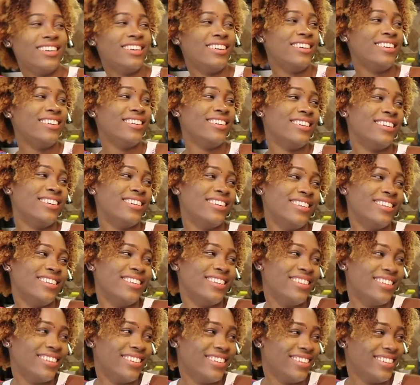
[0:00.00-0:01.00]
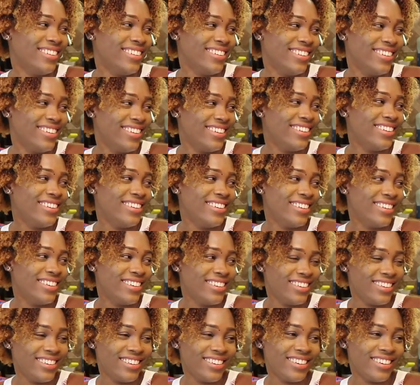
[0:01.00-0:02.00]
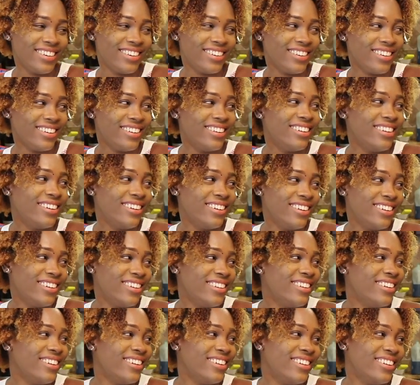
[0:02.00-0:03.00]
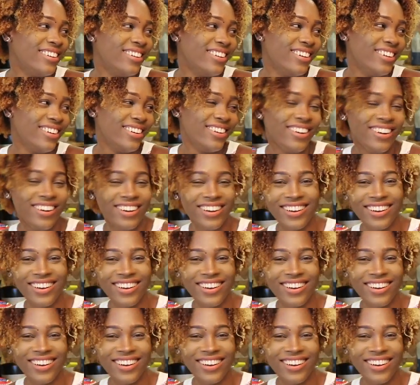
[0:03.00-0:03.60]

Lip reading: (silent)